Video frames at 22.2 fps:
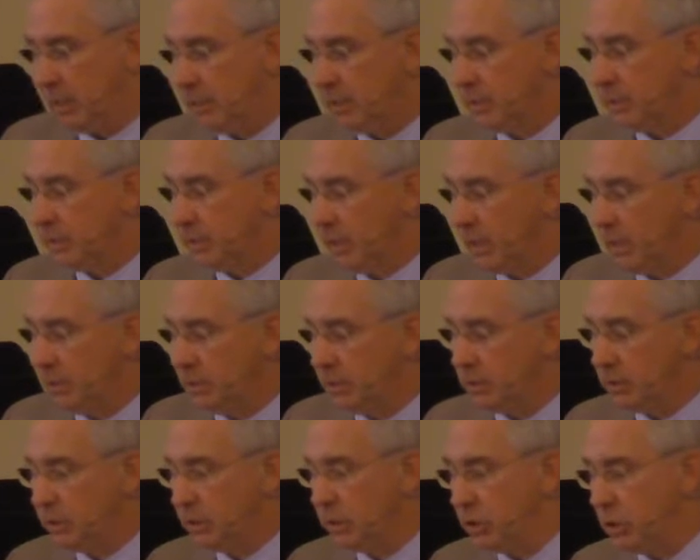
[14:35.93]

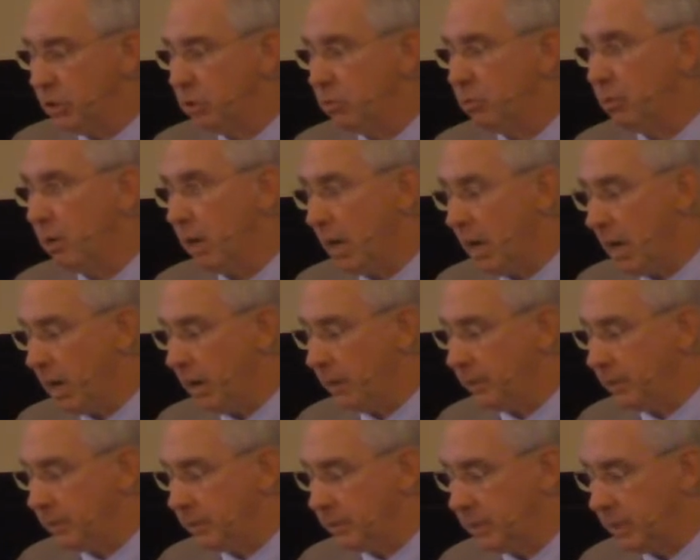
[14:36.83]
Since you are
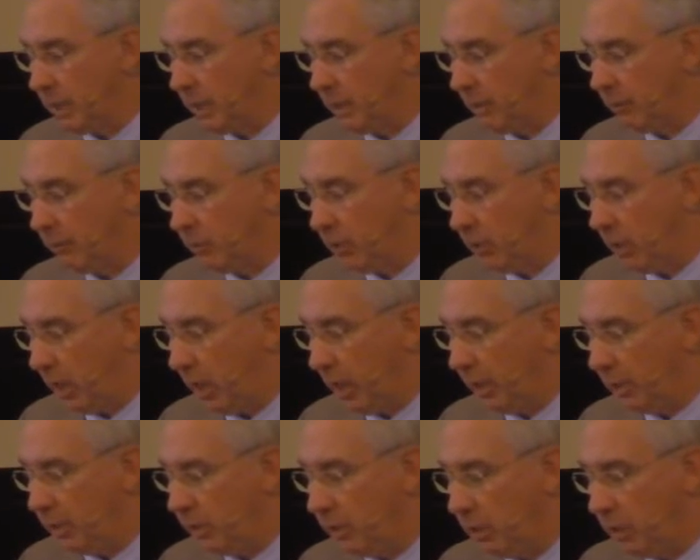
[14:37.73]
the Son of
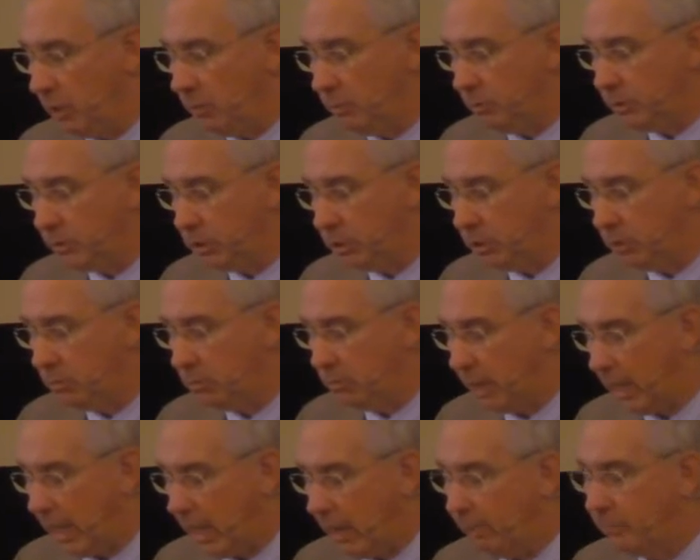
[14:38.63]
God, don't you
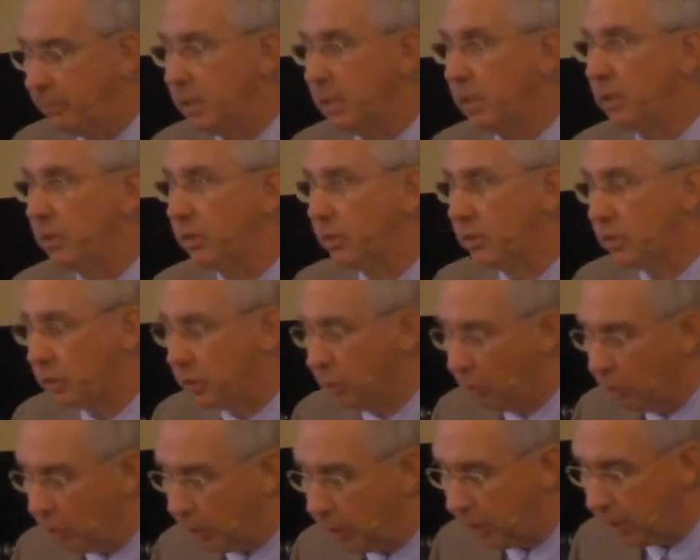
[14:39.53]
have the
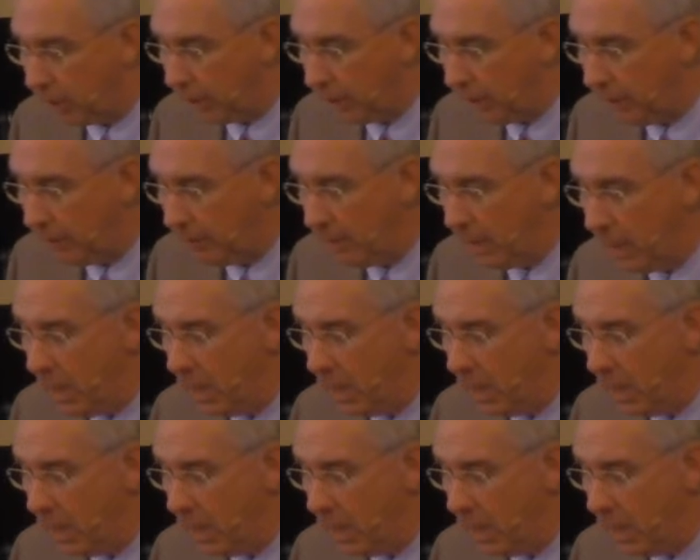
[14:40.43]
authority